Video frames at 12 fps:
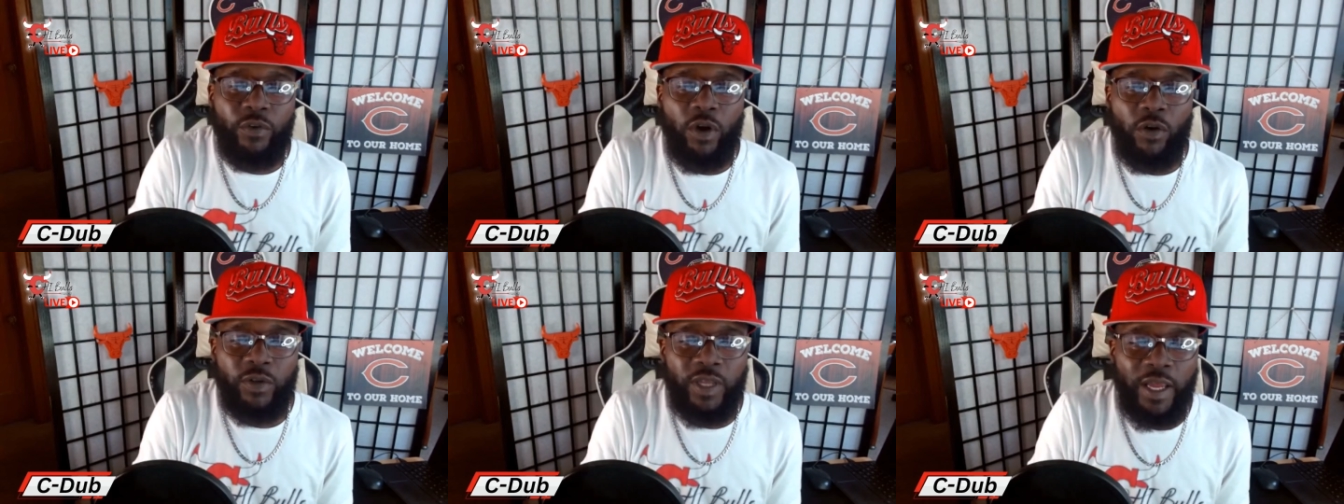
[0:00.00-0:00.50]

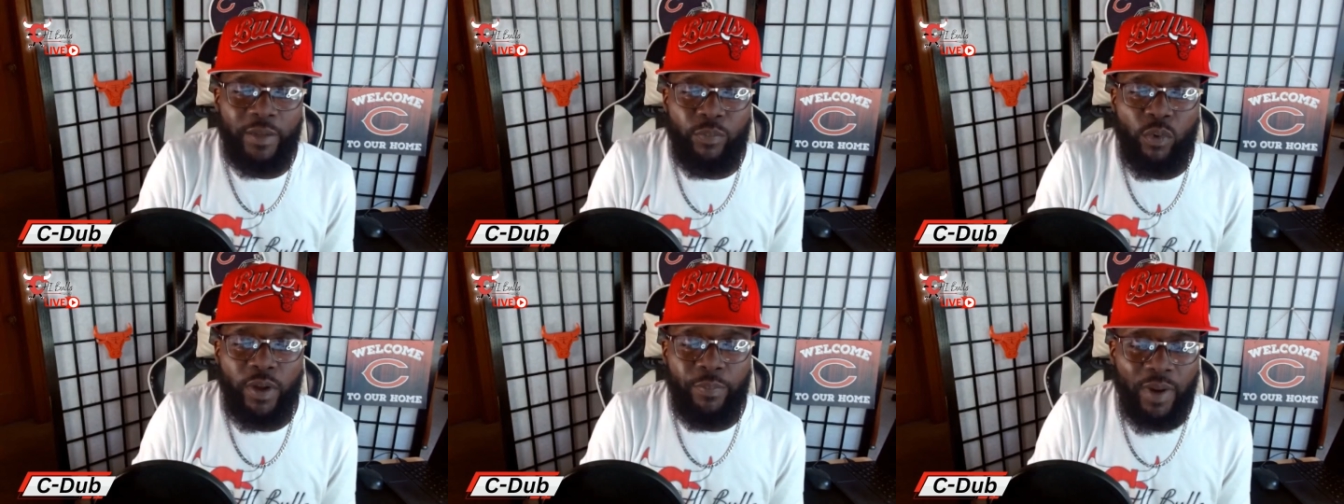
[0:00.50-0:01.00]
Cognac
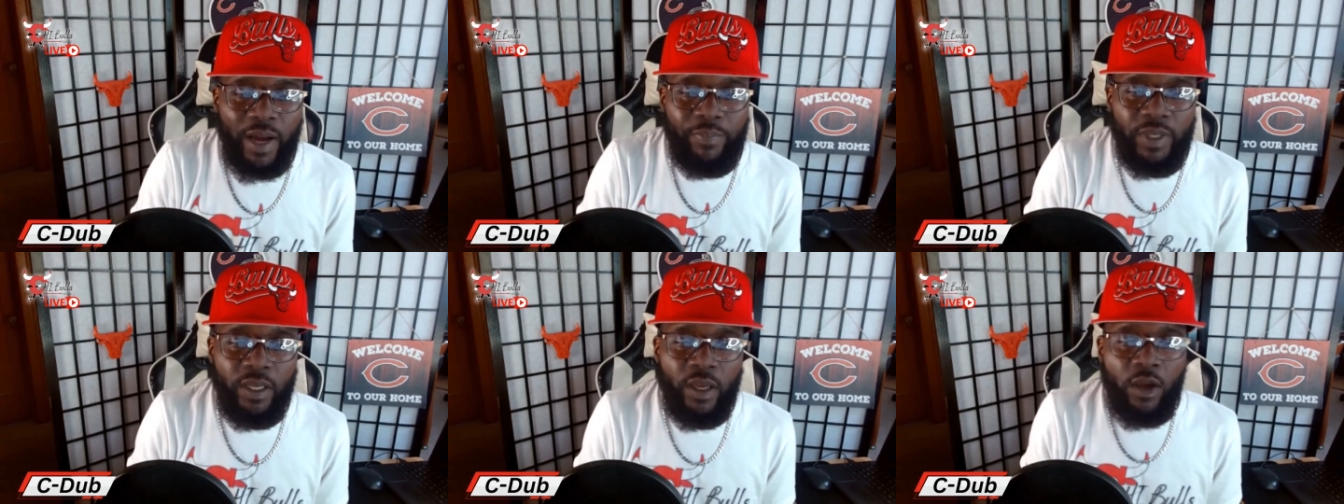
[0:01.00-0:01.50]
Boy
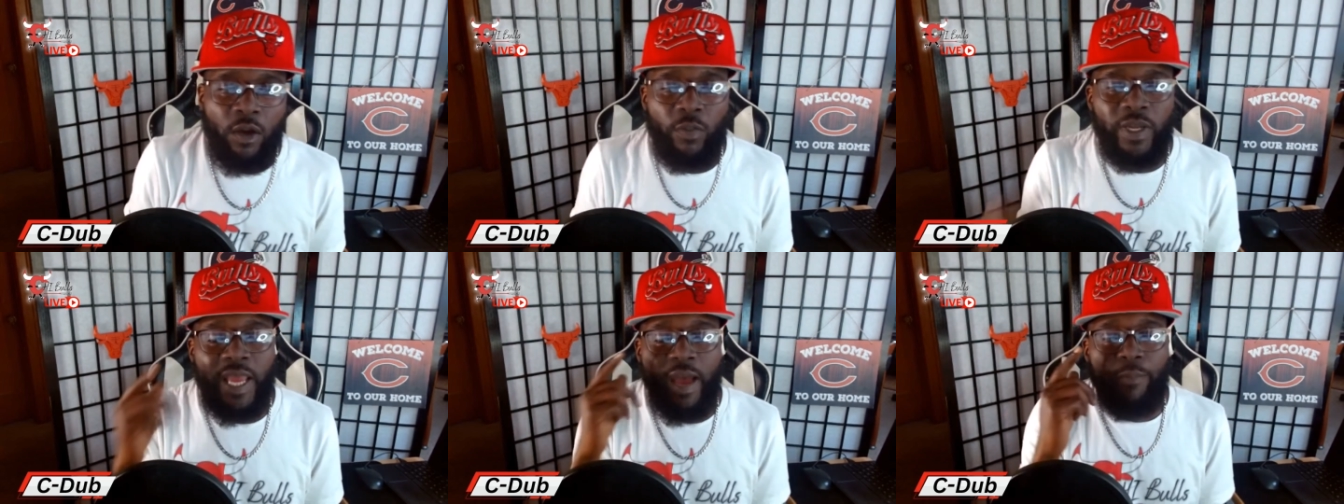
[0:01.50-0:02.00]
Bobby.
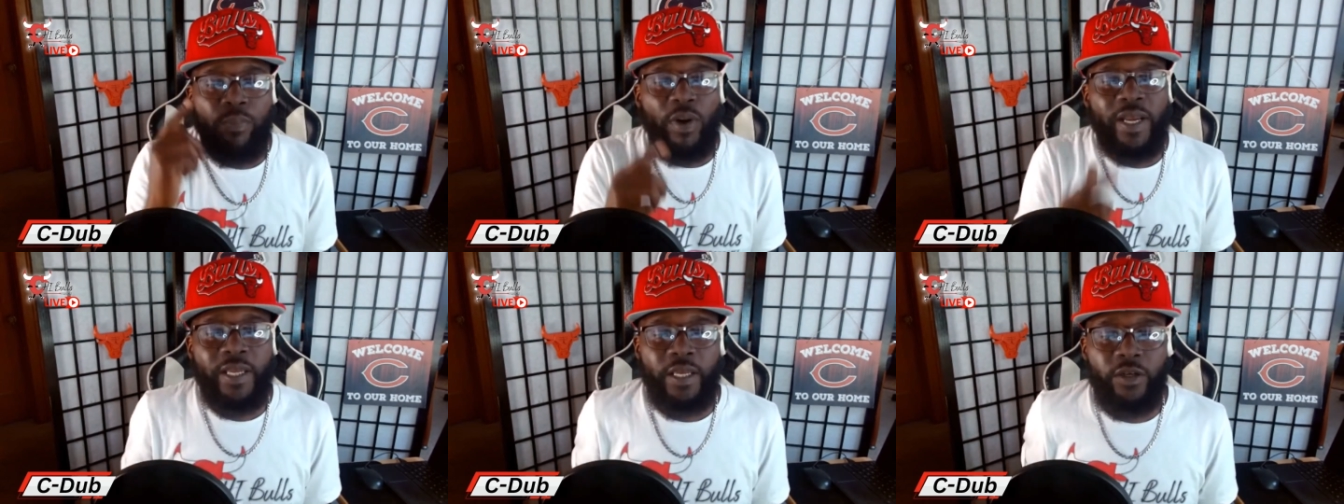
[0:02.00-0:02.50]
We got
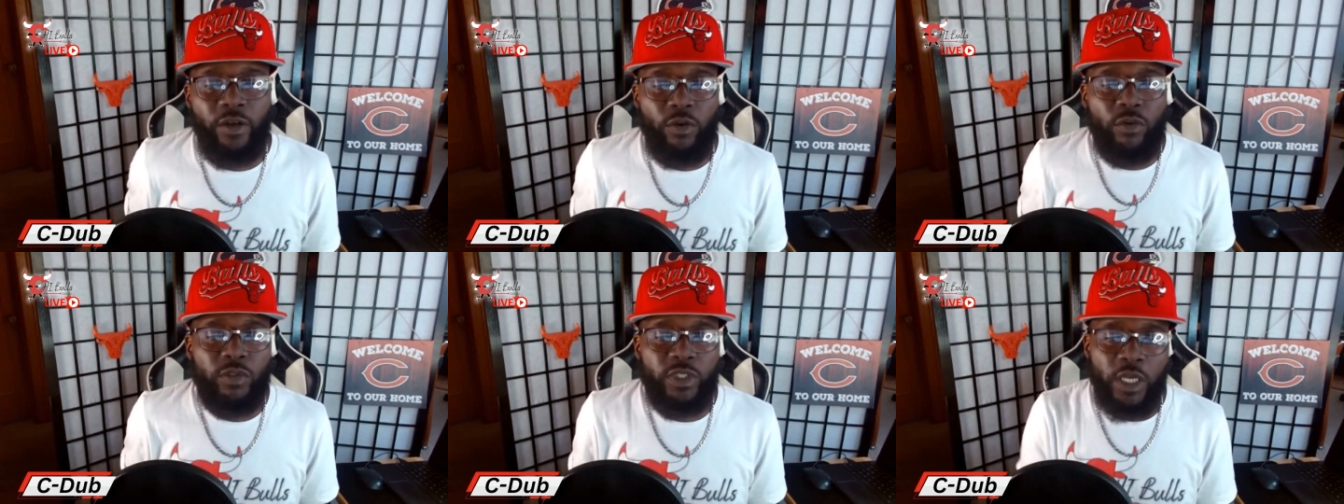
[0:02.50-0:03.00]
breaking
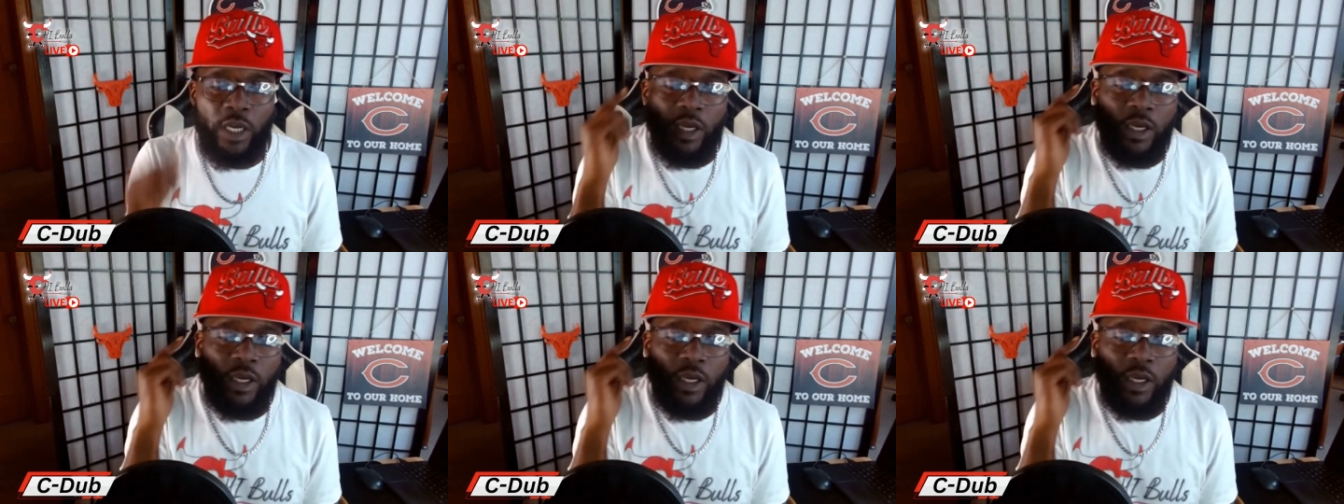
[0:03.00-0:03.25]
news